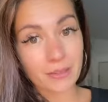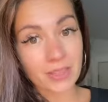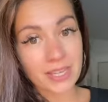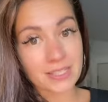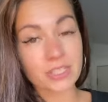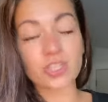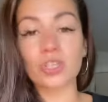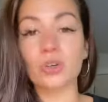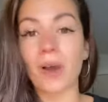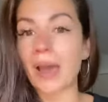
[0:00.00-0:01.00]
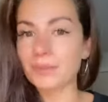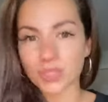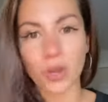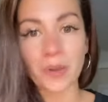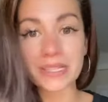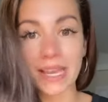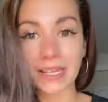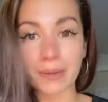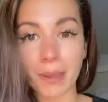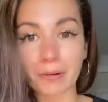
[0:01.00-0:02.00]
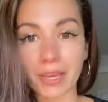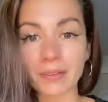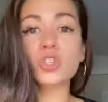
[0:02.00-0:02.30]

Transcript: this to I'm so excited about it.